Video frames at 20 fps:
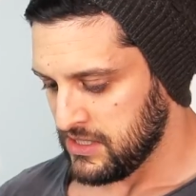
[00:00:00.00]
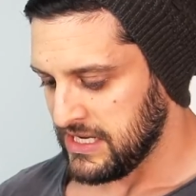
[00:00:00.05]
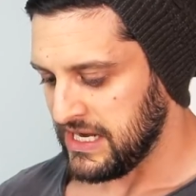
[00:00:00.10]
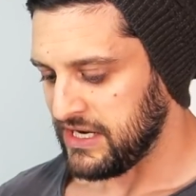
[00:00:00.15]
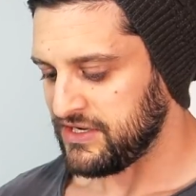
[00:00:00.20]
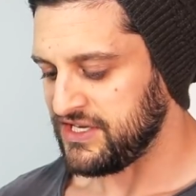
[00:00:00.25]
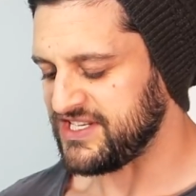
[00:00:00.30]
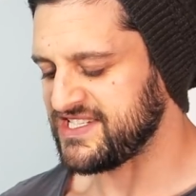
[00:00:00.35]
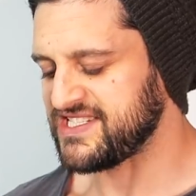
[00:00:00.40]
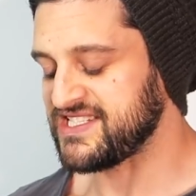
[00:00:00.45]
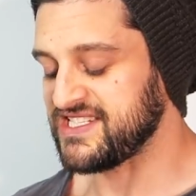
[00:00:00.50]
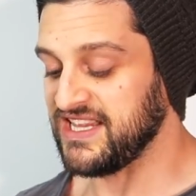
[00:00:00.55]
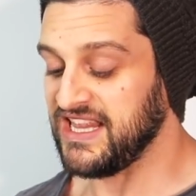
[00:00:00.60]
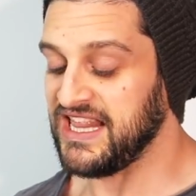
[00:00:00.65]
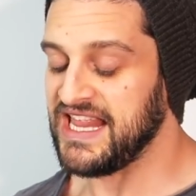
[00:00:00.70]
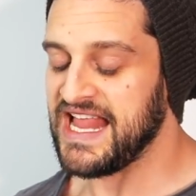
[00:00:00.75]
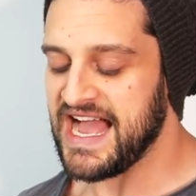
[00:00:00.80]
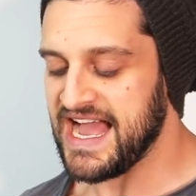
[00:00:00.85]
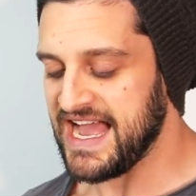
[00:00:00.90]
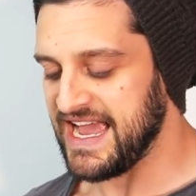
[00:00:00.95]
How do you
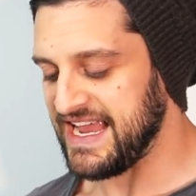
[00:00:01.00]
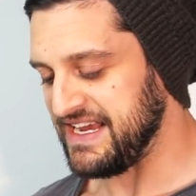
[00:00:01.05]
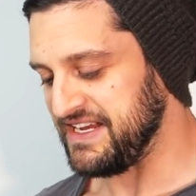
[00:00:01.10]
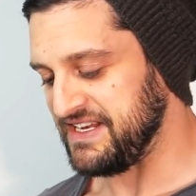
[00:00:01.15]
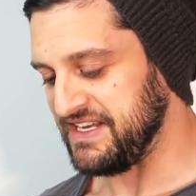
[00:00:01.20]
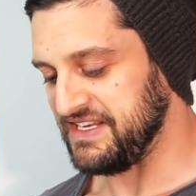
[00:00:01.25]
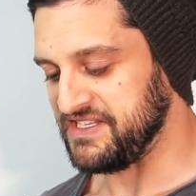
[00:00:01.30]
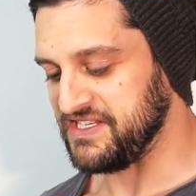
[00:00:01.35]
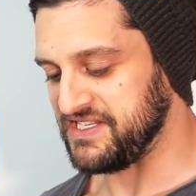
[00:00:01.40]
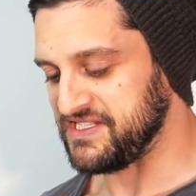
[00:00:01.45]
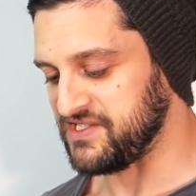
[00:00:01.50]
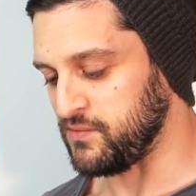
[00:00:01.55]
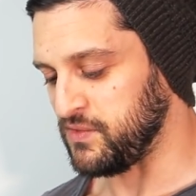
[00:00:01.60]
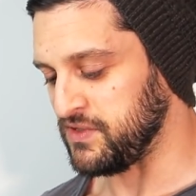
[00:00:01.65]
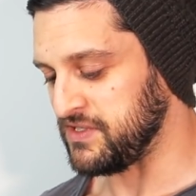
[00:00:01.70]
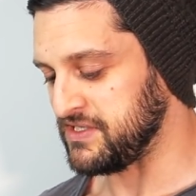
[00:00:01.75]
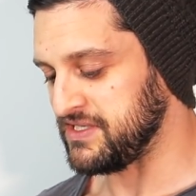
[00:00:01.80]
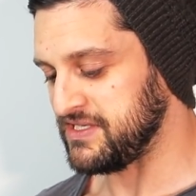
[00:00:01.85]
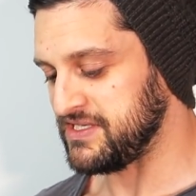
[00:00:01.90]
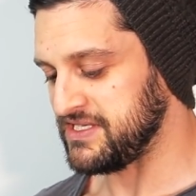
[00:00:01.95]
slide into
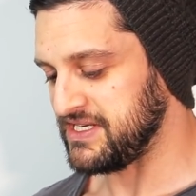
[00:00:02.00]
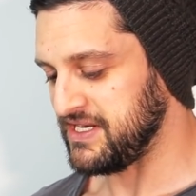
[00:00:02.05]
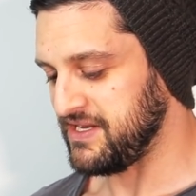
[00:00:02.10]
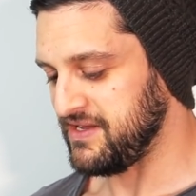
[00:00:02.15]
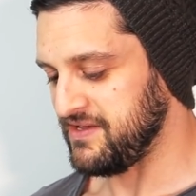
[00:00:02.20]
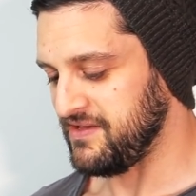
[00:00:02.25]
someone's.